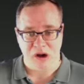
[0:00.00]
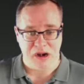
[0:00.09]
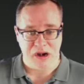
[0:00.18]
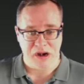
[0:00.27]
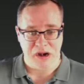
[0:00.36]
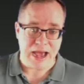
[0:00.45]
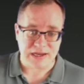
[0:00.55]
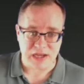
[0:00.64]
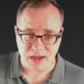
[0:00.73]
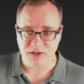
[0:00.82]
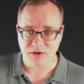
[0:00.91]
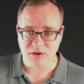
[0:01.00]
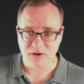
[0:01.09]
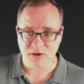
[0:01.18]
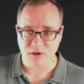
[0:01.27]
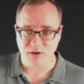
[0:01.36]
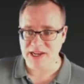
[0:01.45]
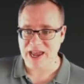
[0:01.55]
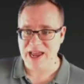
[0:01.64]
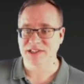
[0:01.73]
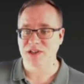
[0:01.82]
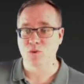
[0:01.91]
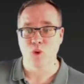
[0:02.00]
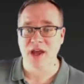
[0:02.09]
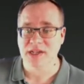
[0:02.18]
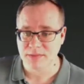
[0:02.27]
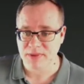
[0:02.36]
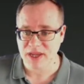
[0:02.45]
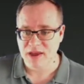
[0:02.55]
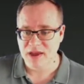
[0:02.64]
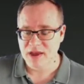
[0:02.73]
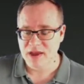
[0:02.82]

or not object-oriented as you want it to be.